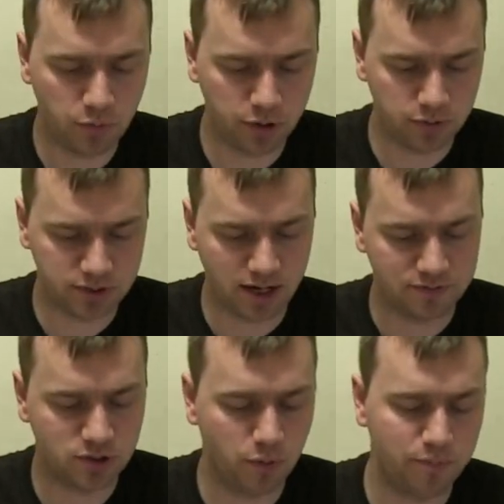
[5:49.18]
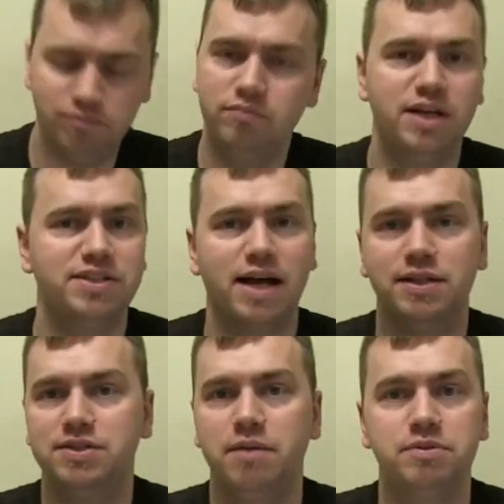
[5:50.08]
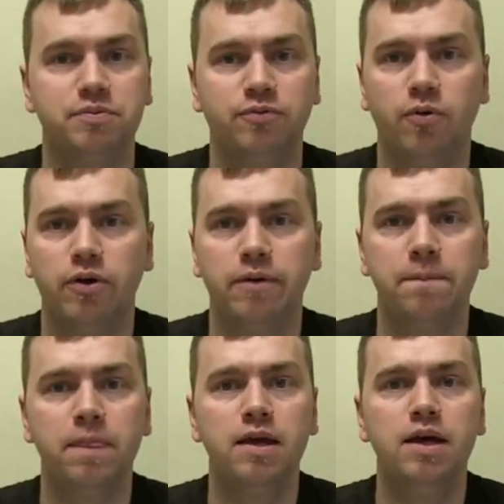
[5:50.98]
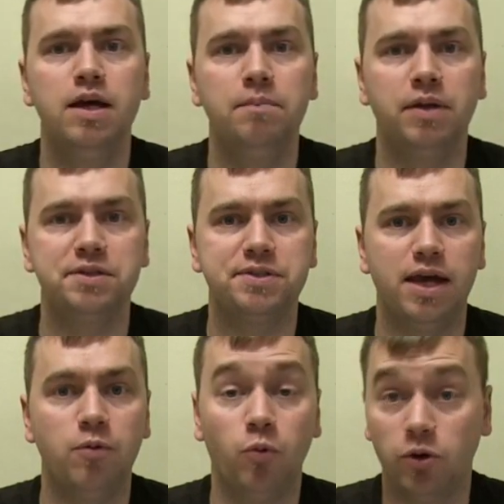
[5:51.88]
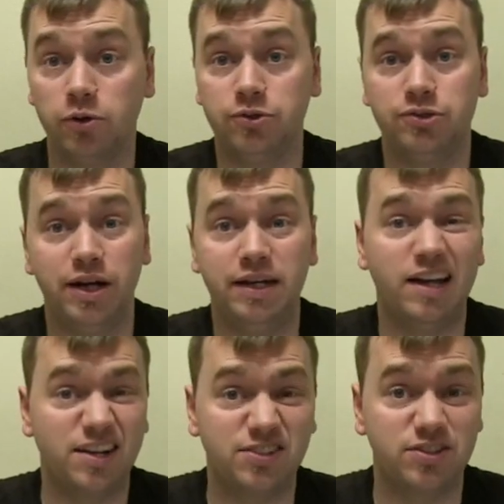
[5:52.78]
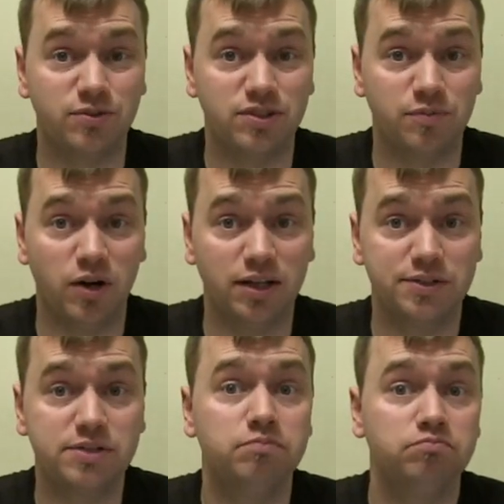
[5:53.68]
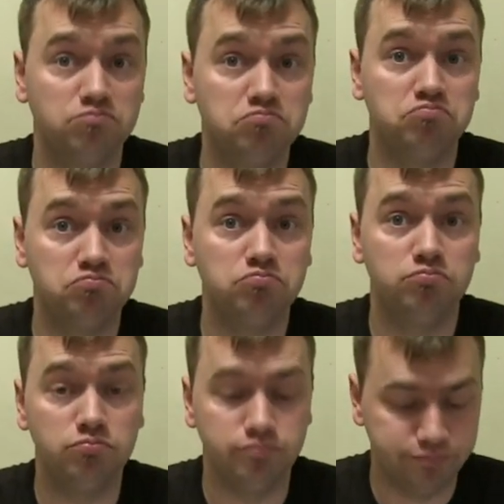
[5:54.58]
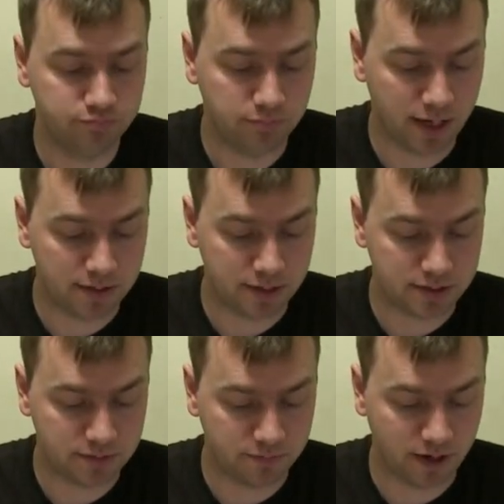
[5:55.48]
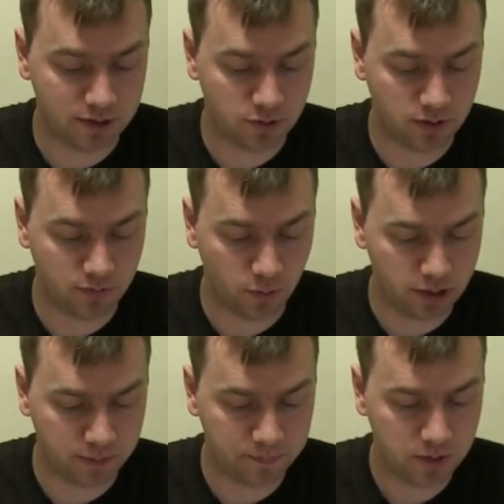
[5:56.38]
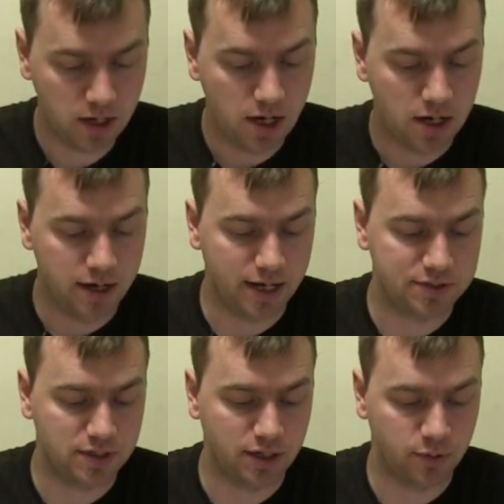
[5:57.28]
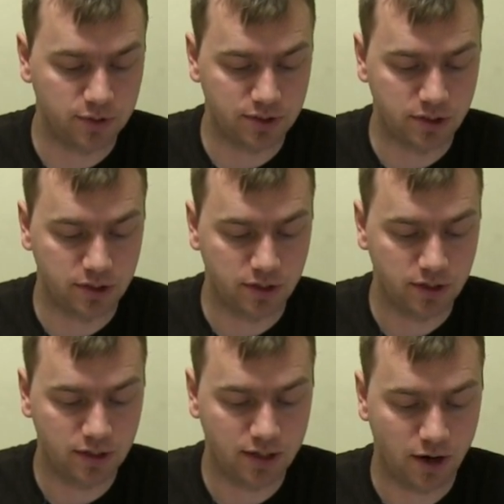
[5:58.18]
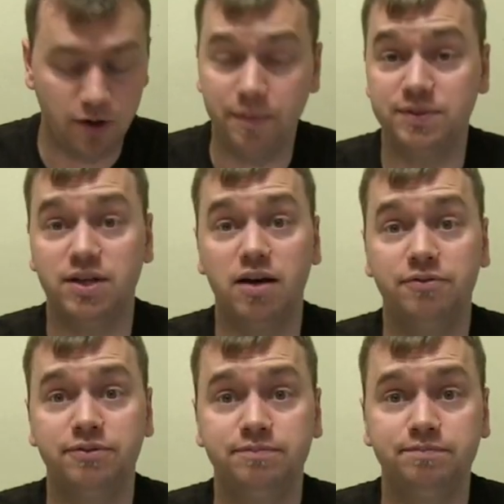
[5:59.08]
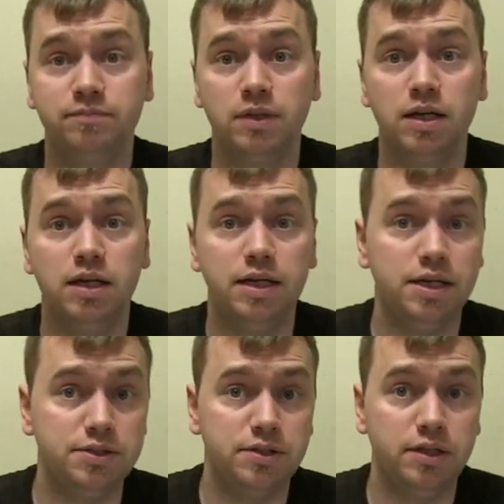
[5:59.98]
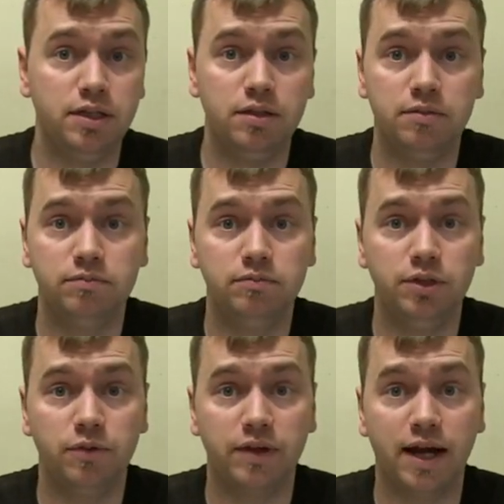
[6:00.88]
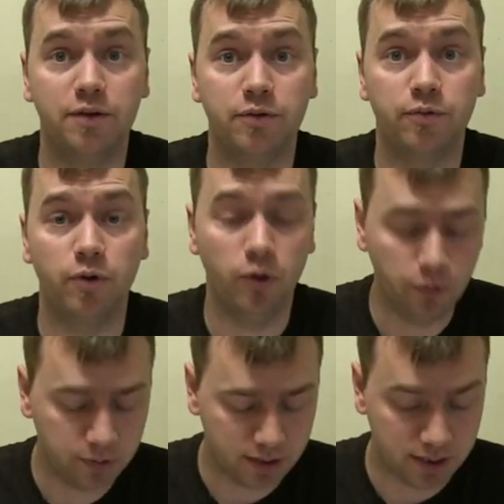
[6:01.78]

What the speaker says: Pretty cool stuff. So exactly the same as before, plus a Warlord trait and access to some relics, and some fine-tuning of the wording. Next, Inquisitor Karamazov. He's the guy on the throne.